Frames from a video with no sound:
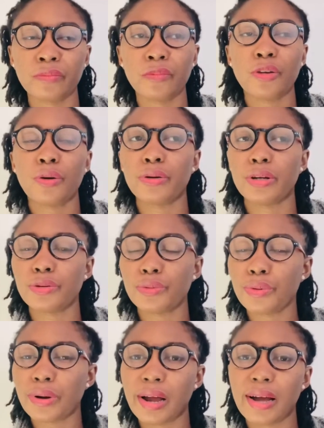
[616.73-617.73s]
or they
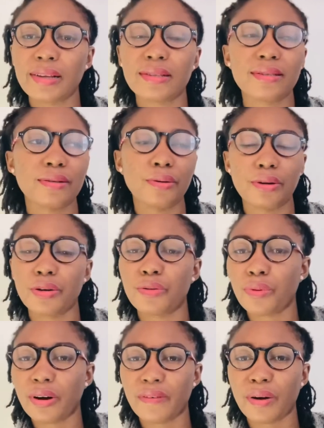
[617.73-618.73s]
do nights, or they do
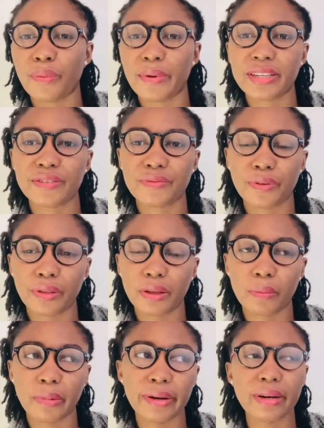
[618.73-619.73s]
whatever works for
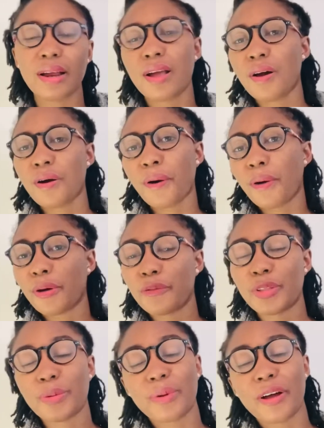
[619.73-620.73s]
them, and all of
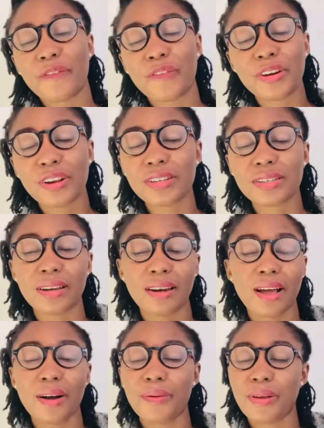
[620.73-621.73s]
them have finished and
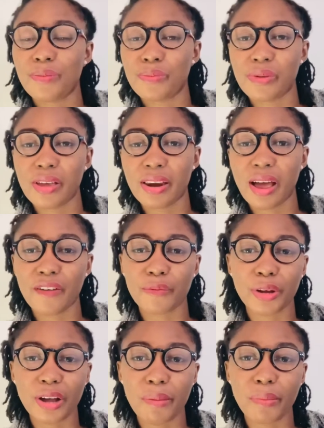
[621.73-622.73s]
now and have
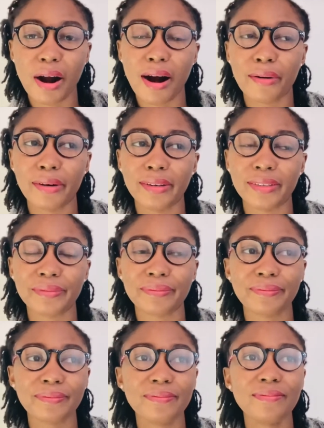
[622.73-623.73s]
become RN.
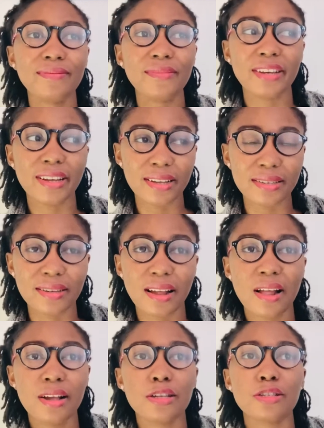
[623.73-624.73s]
Yes.
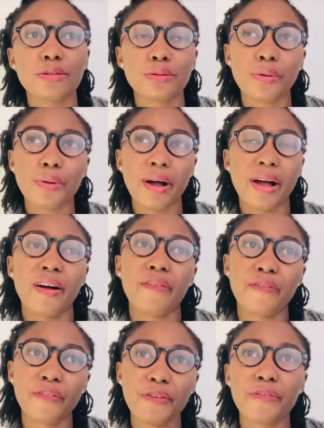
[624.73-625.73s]
So I have
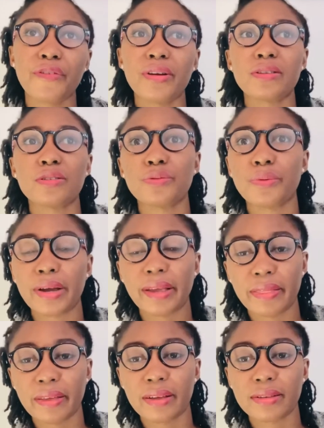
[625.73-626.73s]
few friends who work in
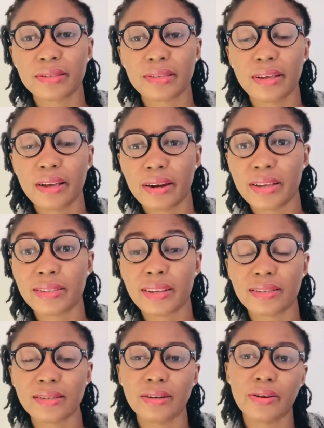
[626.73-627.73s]
the CNA
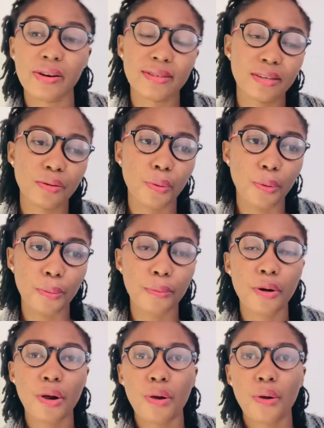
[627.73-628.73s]
setting in nursing home,
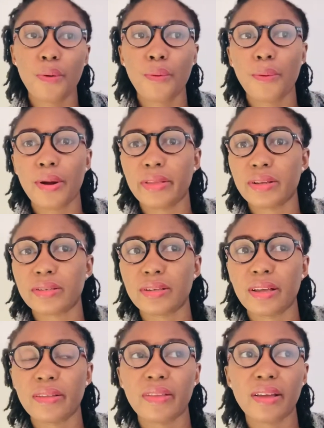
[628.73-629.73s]
where they
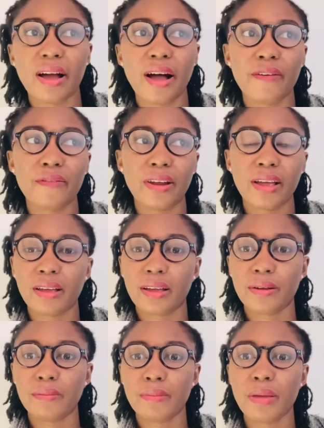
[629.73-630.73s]
say they have like
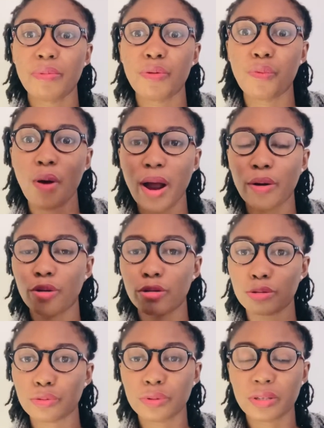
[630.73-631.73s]
maybe 1 or
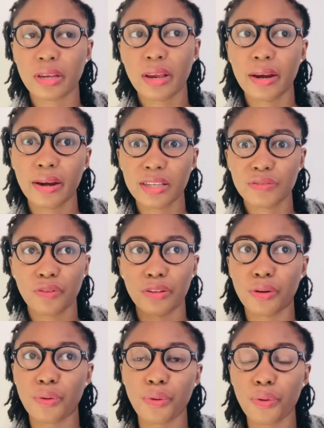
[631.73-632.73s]
2 CNAs for the
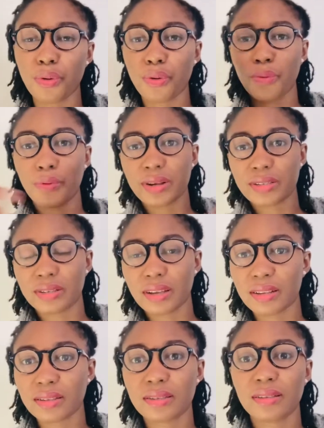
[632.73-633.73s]
whole
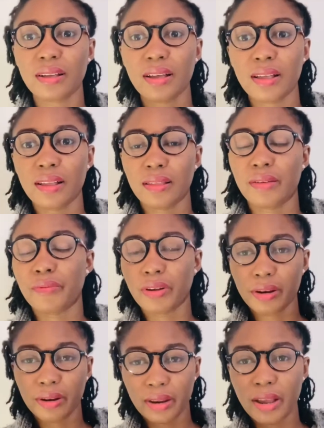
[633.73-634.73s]
residents.
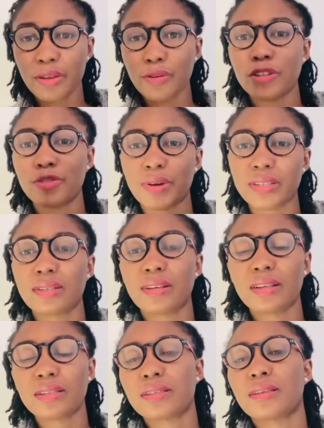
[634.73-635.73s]
They use
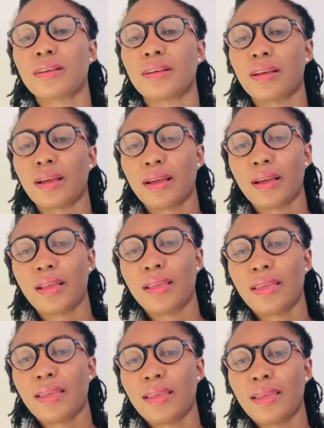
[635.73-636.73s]
residents,
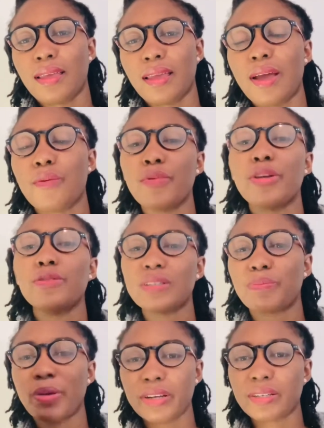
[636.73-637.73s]
and we use
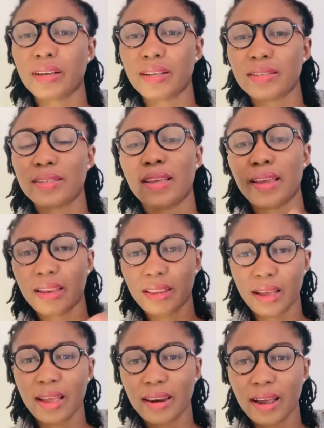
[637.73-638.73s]
patients in
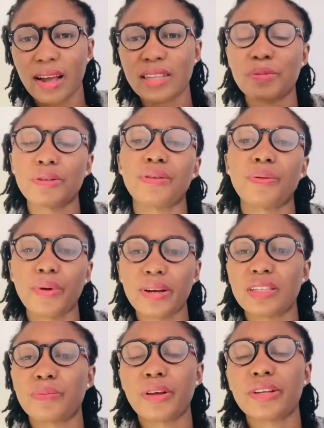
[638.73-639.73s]
the hospital. The word
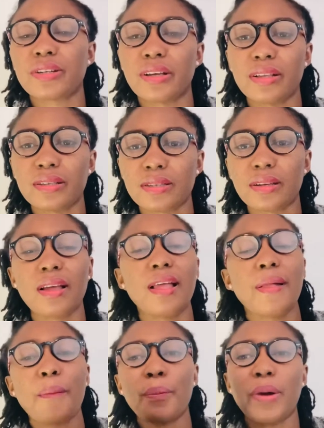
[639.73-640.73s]
is patients,
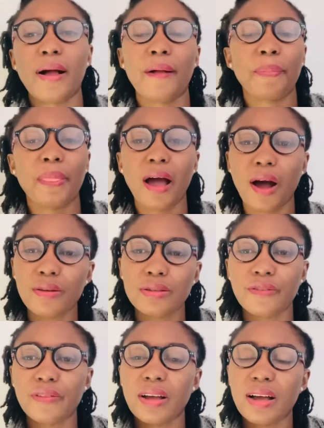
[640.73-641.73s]
but out
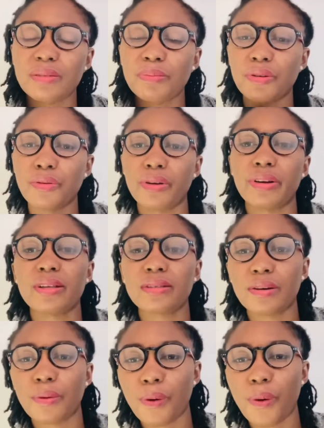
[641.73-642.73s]
of the hospital or nursing
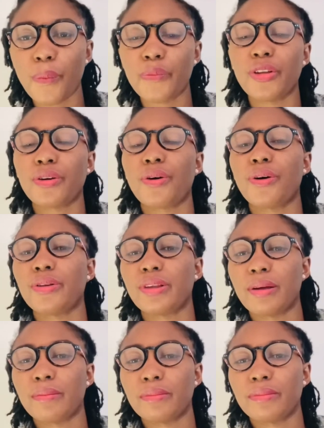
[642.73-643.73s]
home, they call
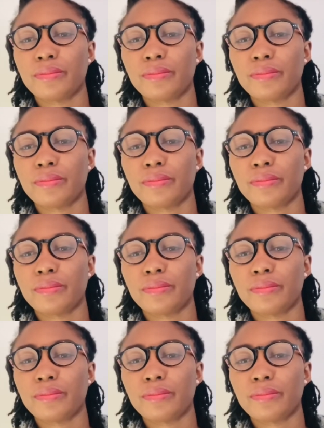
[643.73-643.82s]
them